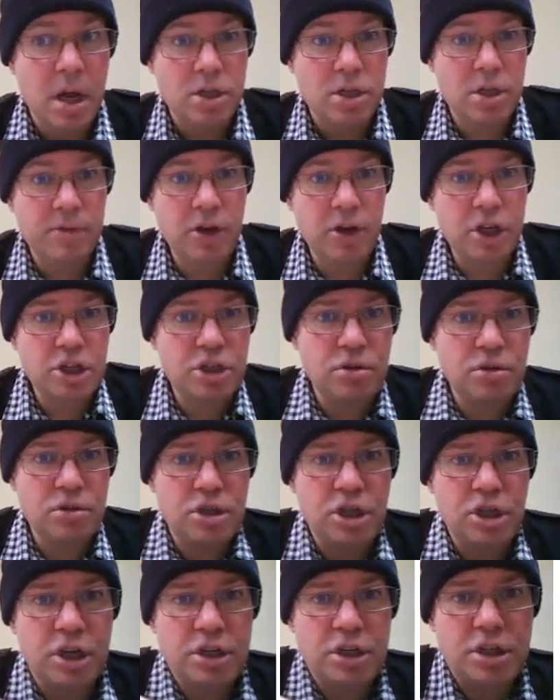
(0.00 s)
So you've got two
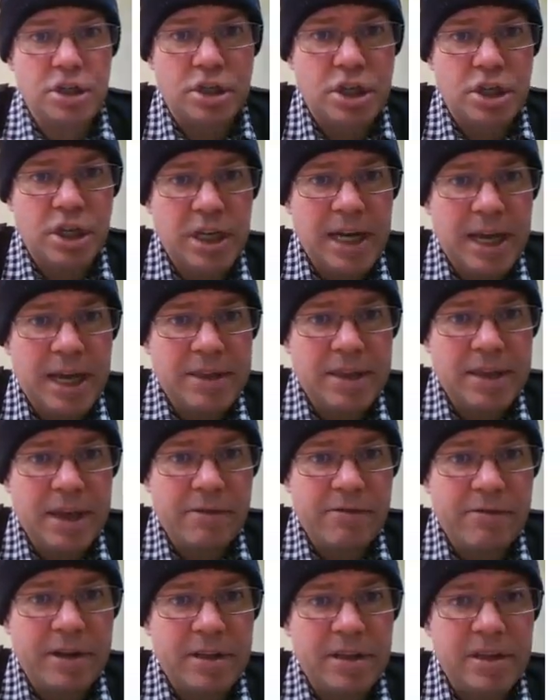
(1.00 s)
choices. You can either
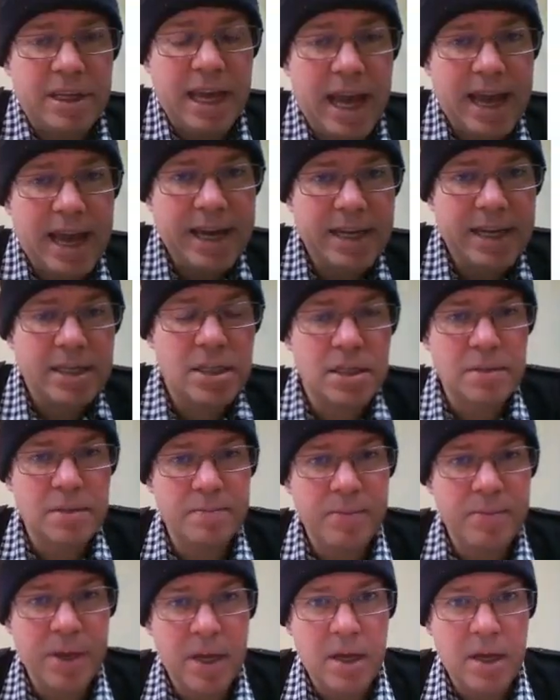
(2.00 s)
get rid of the x.